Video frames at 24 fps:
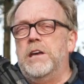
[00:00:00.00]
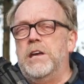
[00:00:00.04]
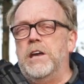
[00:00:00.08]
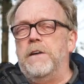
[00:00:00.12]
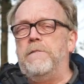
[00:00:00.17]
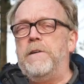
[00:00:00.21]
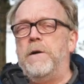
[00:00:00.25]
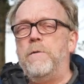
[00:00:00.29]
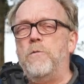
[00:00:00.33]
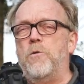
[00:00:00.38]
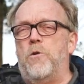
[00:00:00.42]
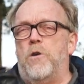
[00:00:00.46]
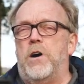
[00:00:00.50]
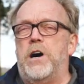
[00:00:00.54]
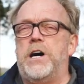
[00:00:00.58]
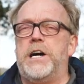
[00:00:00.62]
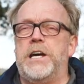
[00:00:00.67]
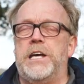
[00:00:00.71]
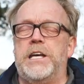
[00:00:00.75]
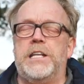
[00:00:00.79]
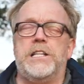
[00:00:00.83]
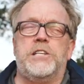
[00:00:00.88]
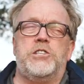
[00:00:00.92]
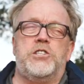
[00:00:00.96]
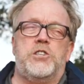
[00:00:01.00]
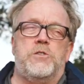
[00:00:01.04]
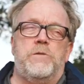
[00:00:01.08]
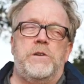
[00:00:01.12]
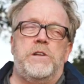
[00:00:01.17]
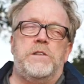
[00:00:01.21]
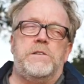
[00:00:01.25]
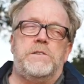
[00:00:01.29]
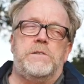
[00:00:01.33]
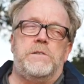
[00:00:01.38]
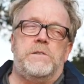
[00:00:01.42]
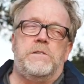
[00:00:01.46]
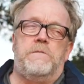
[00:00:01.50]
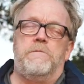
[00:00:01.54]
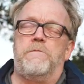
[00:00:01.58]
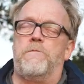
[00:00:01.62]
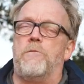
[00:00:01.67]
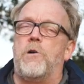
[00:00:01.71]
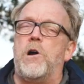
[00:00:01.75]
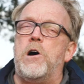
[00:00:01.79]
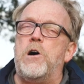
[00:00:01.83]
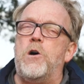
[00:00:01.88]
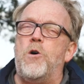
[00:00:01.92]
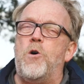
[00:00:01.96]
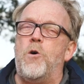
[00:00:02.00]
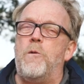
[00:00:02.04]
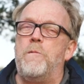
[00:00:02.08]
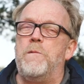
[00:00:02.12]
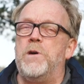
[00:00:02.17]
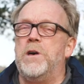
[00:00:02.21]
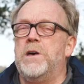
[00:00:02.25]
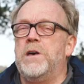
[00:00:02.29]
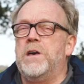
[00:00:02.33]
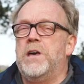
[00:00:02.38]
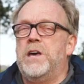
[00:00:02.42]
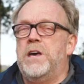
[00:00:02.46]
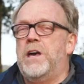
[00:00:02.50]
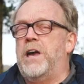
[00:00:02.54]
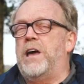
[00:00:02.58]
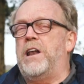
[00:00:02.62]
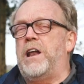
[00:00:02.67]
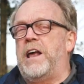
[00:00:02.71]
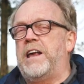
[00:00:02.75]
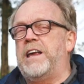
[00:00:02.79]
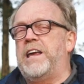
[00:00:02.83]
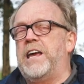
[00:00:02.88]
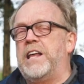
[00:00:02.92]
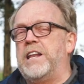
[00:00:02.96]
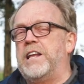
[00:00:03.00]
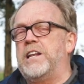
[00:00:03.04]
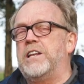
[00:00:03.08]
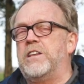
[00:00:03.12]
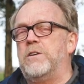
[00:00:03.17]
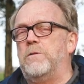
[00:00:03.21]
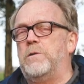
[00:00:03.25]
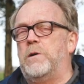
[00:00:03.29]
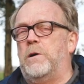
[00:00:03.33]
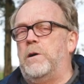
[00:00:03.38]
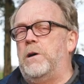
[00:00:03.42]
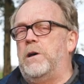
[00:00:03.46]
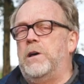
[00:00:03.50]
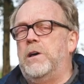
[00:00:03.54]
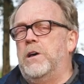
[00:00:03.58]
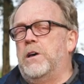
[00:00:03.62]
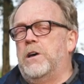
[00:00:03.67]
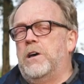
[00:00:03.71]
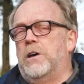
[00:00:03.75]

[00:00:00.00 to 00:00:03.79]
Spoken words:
If I'm walking the streets of Rome and I get into a